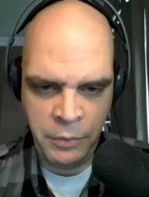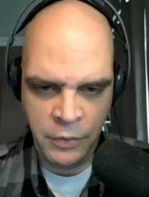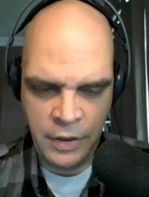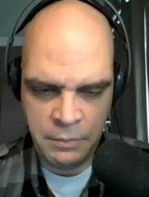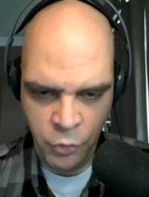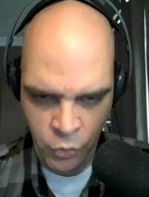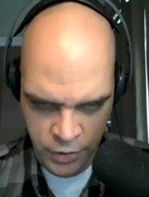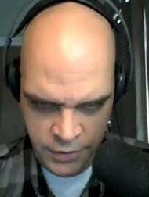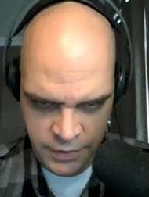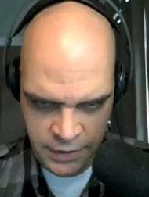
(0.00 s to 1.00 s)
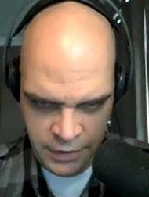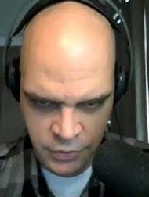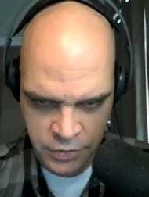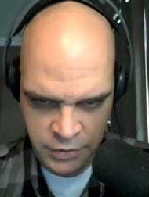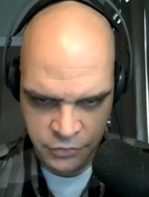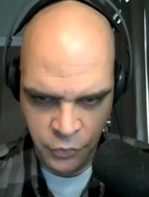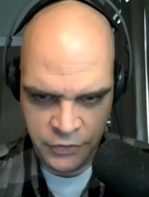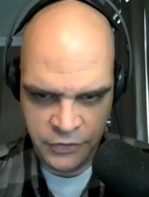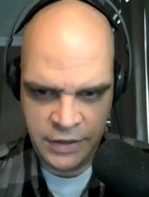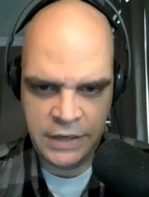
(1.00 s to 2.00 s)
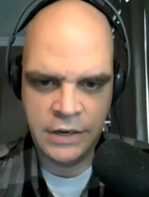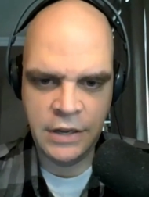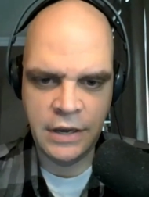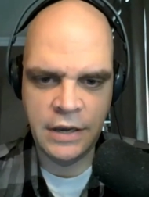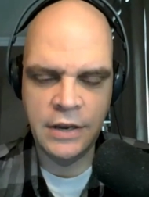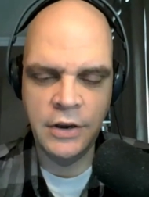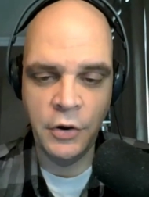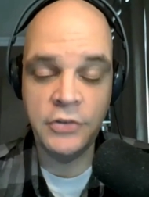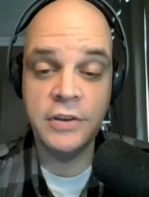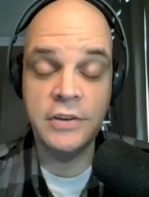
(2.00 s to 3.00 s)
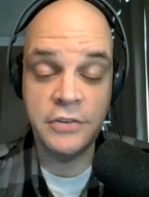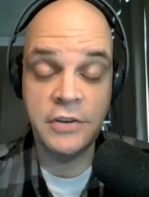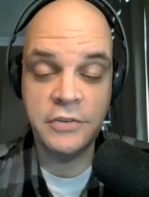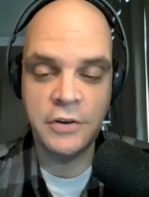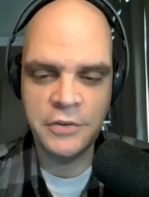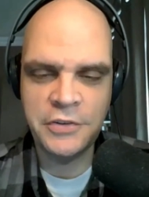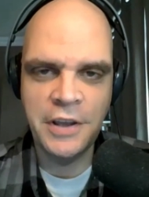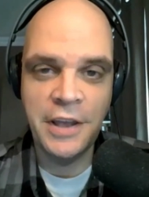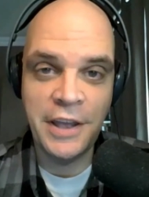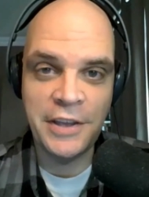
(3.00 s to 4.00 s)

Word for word: people on board, including mm-hmm. 15 uh, nursing sisters,